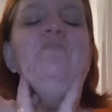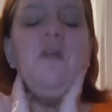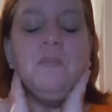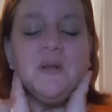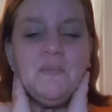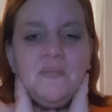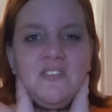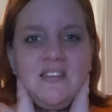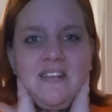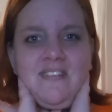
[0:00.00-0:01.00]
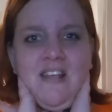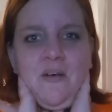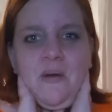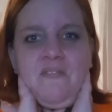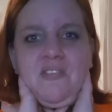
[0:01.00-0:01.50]
Problems. So
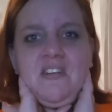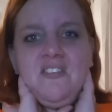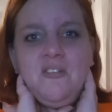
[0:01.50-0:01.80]
everything to